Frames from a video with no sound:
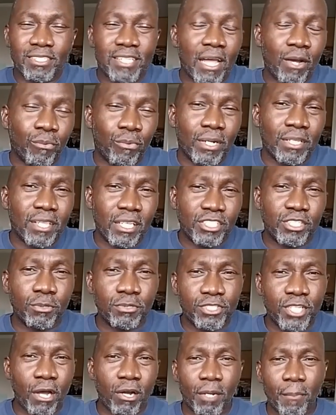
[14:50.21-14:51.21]
is that one
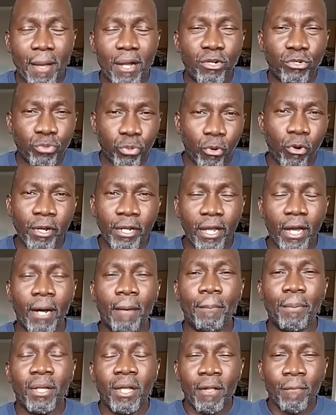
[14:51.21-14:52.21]
thing she was talking about
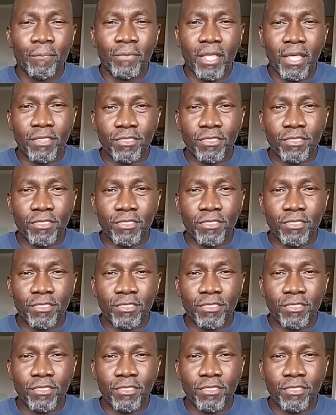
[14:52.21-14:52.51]
growing up